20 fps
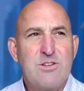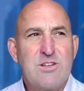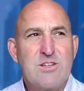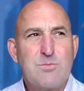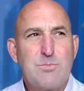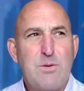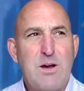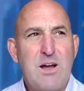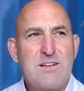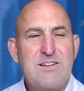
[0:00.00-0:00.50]

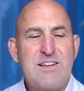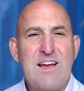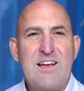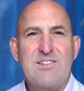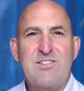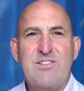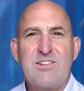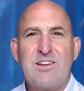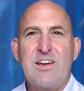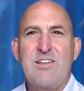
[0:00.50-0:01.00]
this
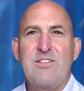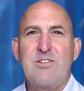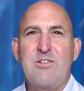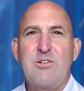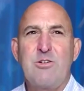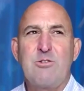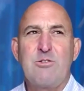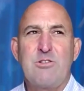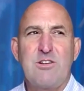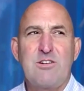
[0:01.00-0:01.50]
podcast together,
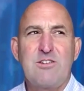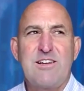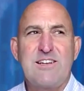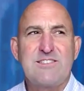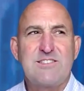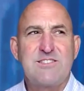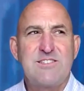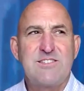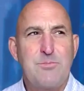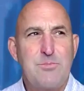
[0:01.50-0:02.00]
you're a little
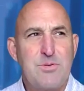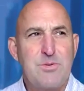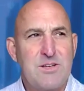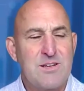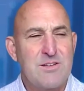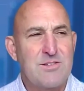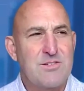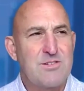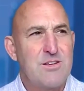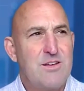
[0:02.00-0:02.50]
hesitant
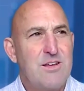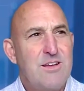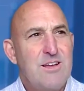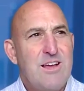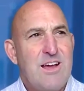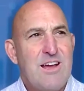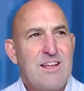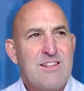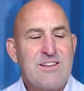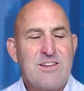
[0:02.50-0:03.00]
because
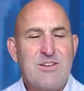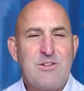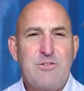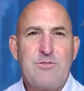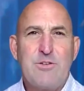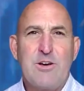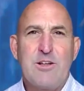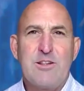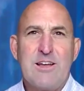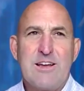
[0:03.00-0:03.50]
I think
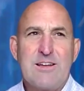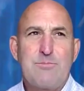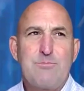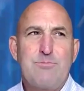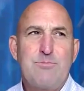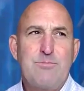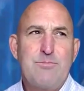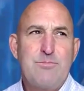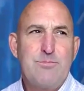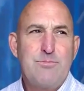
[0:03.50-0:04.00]
you felt like
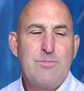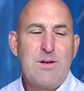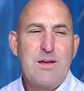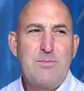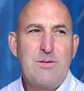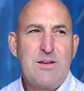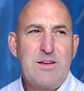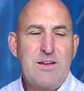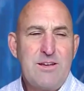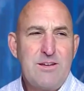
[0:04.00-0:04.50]

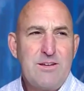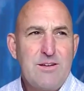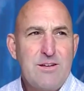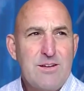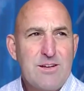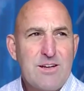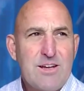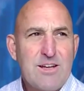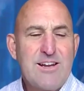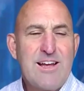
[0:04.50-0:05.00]
maybe
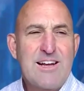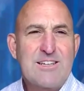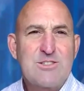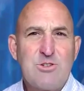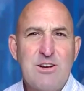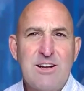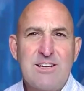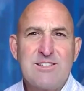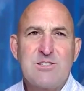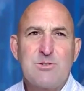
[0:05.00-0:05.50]
Connect
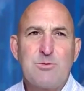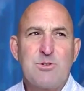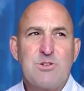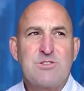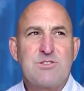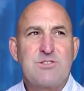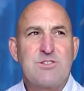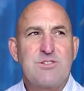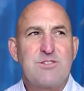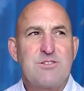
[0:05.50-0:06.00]
Transit
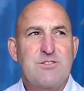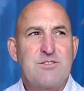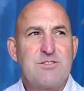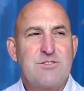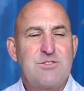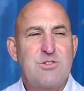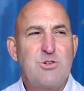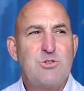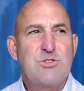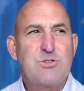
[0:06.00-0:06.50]
was
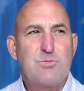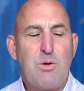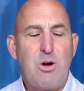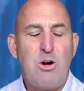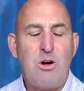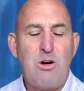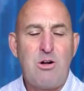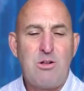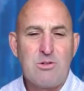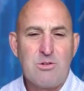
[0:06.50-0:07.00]
too
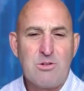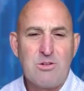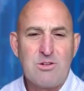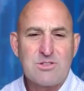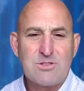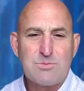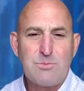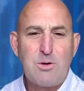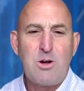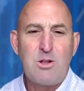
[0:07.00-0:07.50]
small or
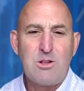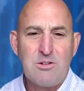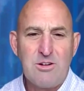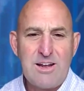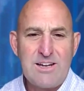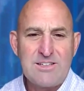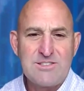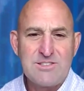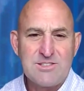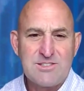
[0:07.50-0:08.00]
a
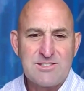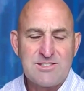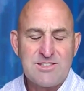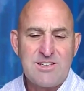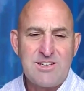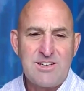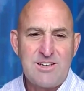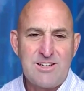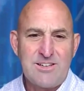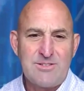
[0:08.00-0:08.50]
smaller
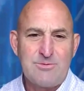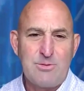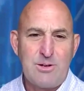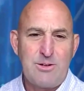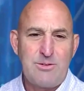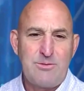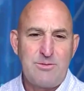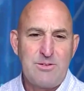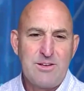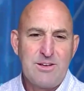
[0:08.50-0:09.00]
agency, and
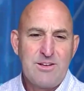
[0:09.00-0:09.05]
we